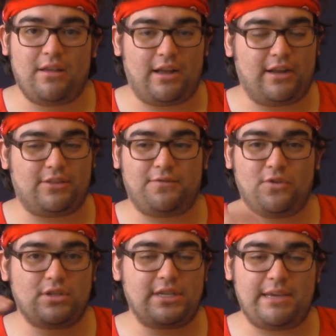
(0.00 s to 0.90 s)
I got the
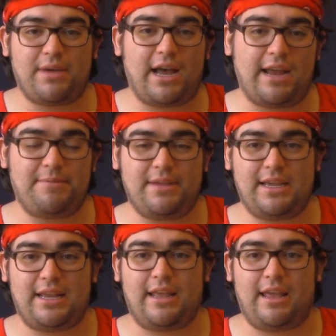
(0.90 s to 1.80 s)
full team behind
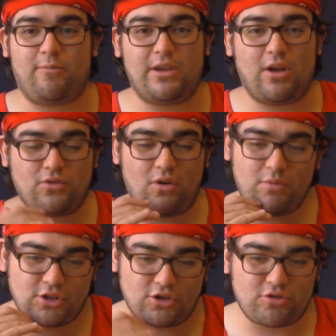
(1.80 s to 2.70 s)
me, and, and we all know
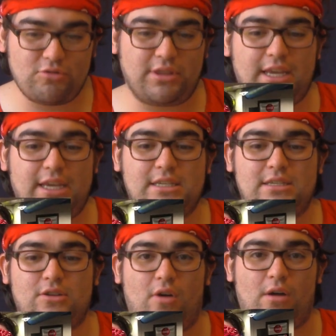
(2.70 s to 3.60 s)
what the truth is,
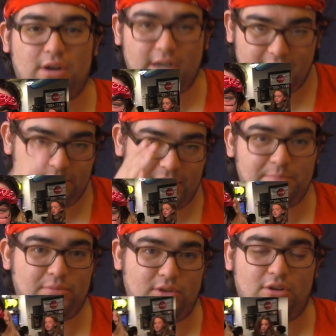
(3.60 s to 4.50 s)
so I wanted the
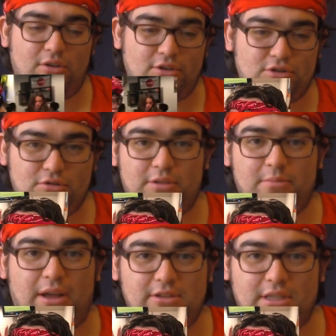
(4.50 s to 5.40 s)
people to know the truth
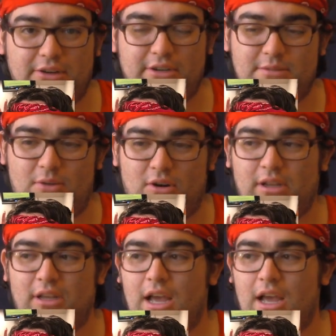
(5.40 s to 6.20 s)
about Delirious Marc.